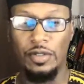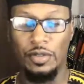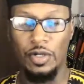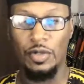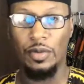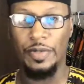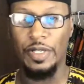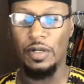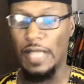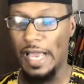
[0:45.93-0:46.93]
don't know when we
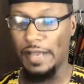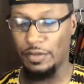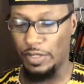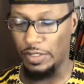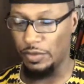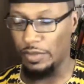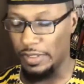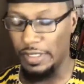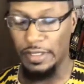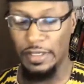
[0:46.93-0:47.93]
go live, so that you can
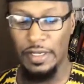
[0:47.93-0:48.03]
get,